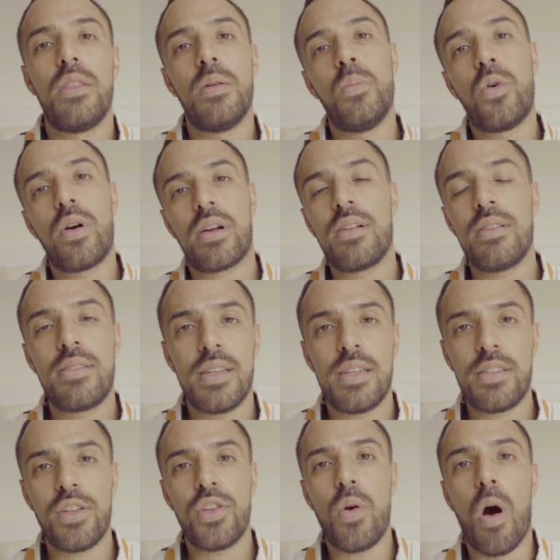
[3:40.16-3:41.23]
The more
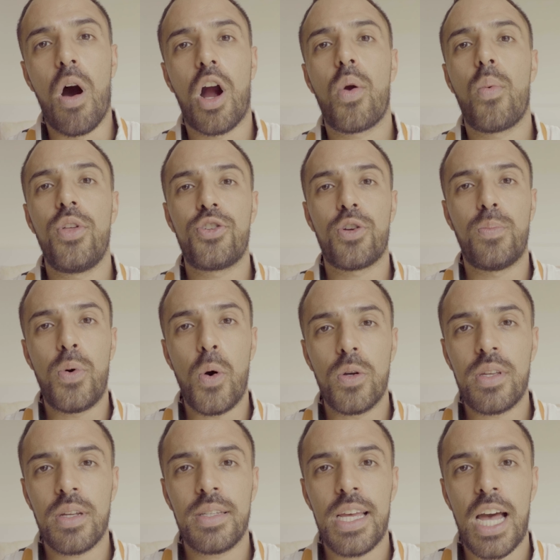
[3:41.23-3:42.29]
consistent you are with your
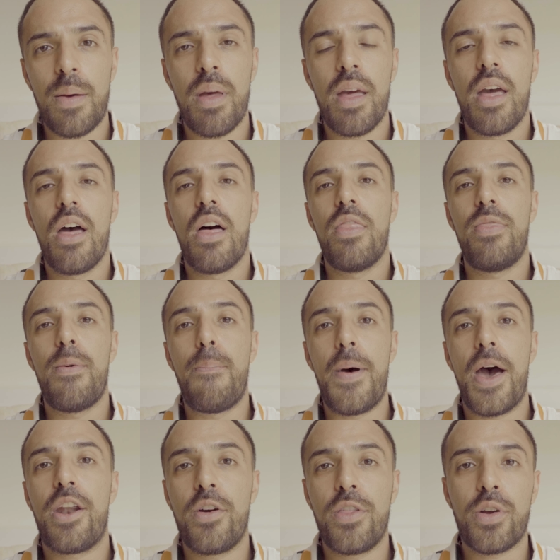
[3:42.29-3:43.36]
posting time, the
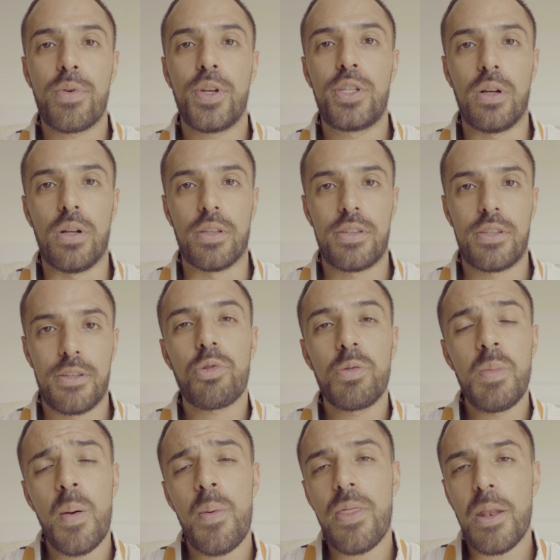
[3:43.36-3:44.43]
better the results.
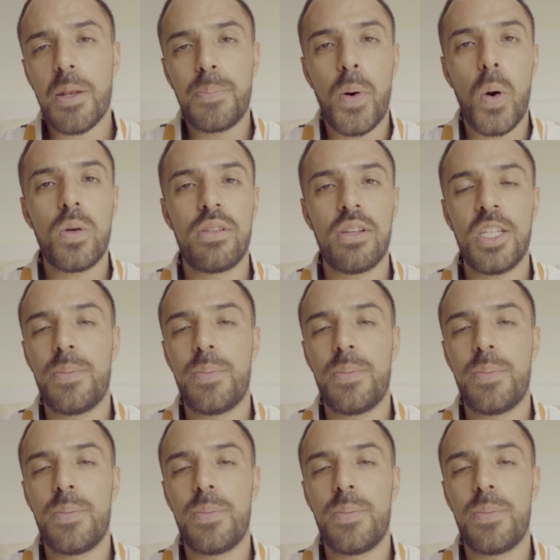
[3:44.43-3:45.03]
Remember that posting